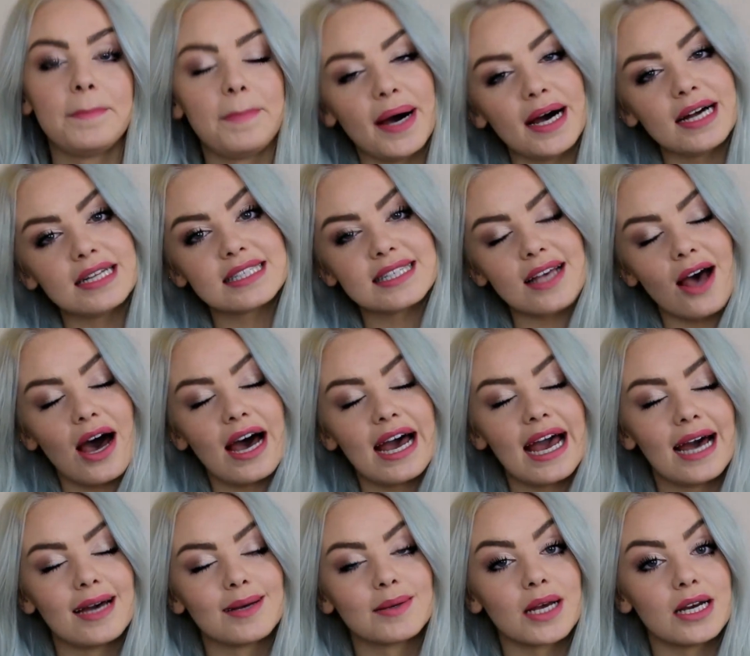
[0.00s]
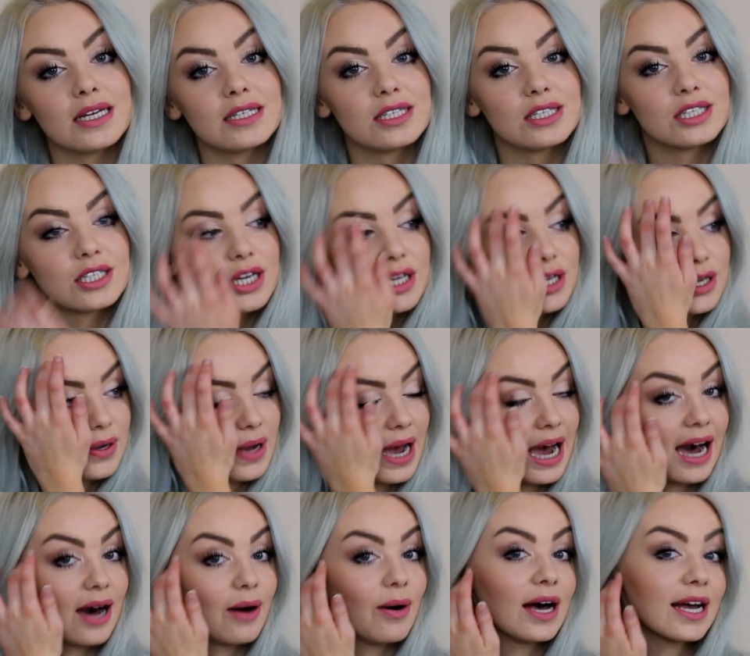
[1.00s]
But I am going to show you
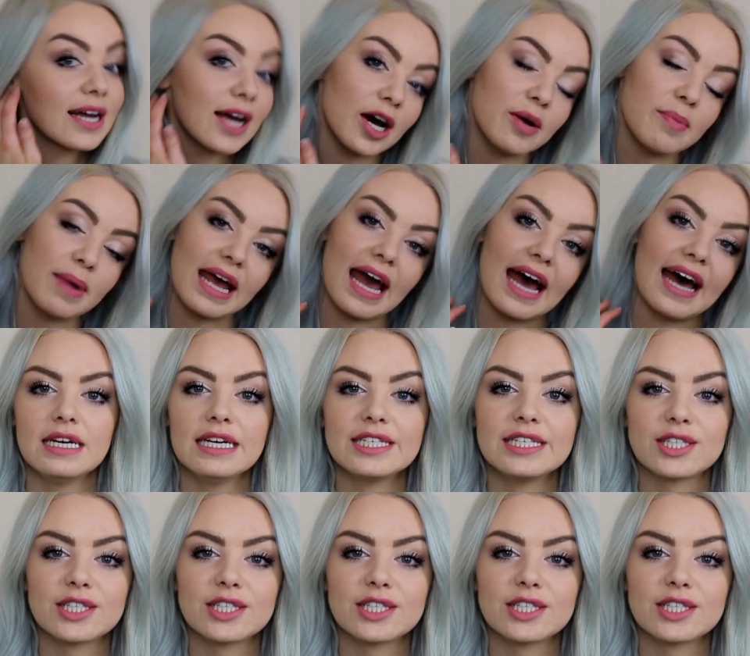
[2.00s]
how I curl my hair.